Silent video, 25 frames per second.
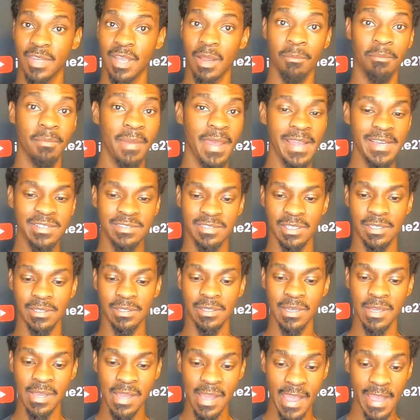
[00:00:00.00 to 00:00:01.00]

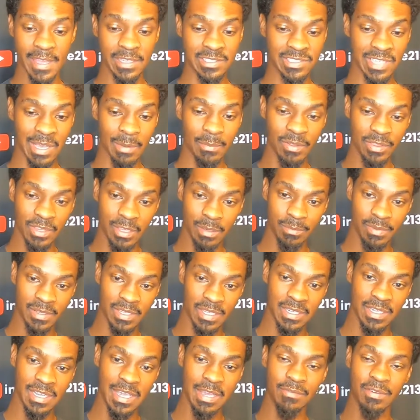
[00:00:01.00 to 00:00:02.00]
Amazing. And some of them
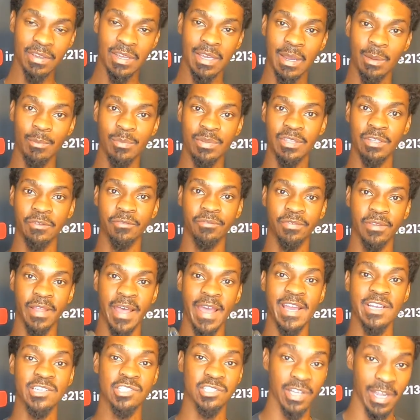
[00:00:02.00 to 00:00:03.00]
can even come with a
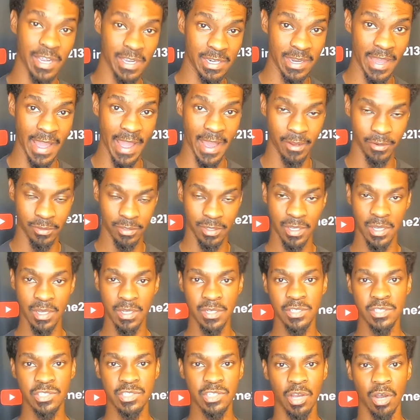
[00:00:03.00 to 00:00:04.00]
flashlight now.
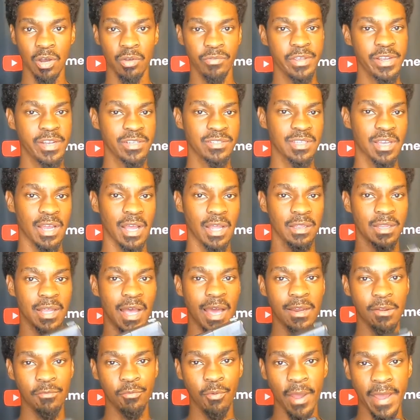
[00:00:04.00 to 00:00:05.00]
So there's a
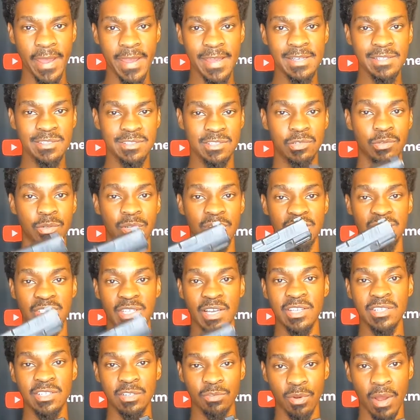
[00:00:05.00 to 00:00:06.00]
lot of ways to
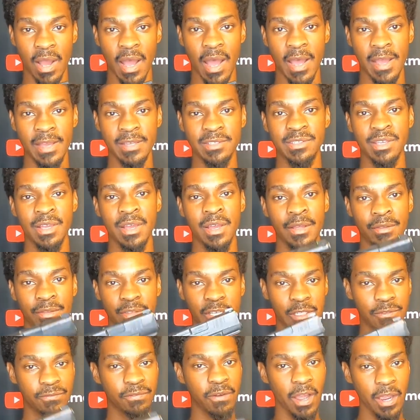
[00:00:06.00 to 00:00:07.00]
accessorize
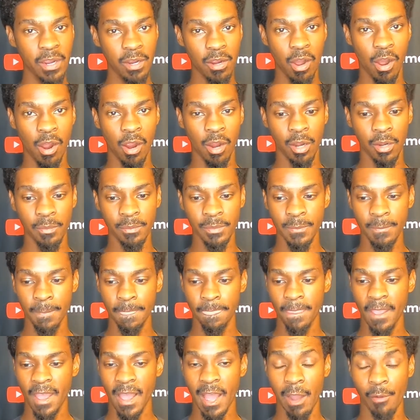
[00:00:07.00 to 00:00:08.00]
this firearm,
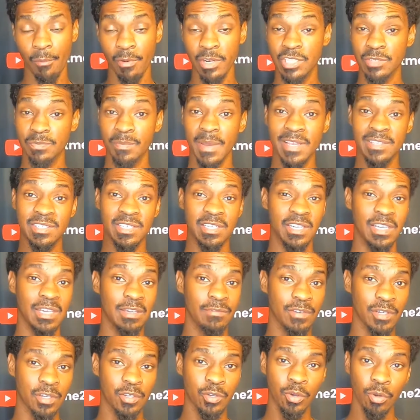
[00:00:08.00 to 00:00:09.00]
which makes it
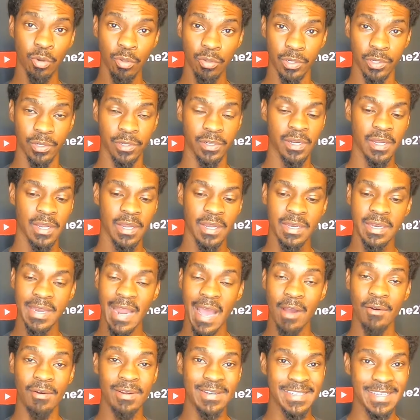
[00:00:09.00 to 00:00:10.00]
even cooler.
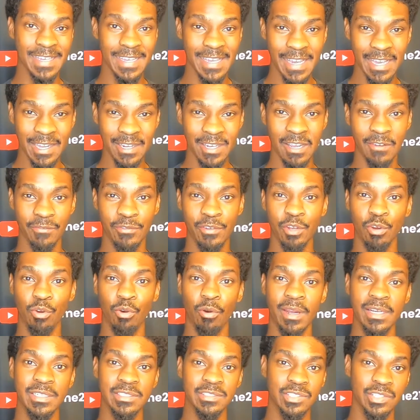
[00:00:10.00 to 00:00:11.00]
Now, again, if you're
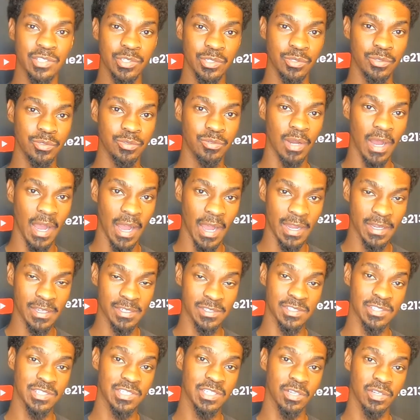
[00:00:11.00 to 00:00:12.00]
going to
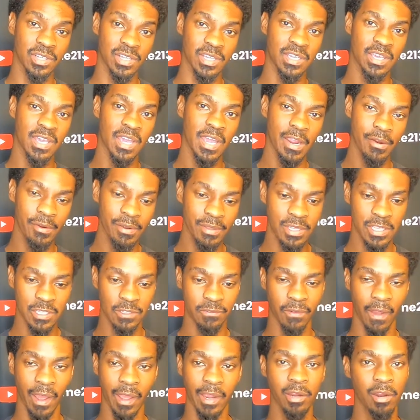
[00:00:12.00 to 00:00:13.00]
conceal and carry
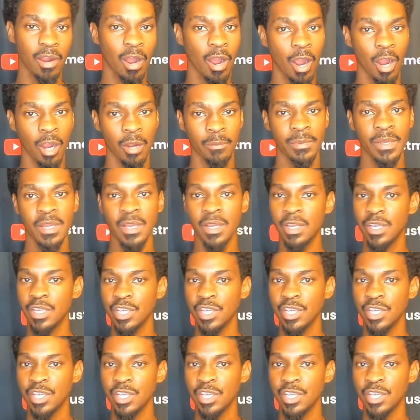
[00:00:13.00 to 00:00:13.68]
this firearm,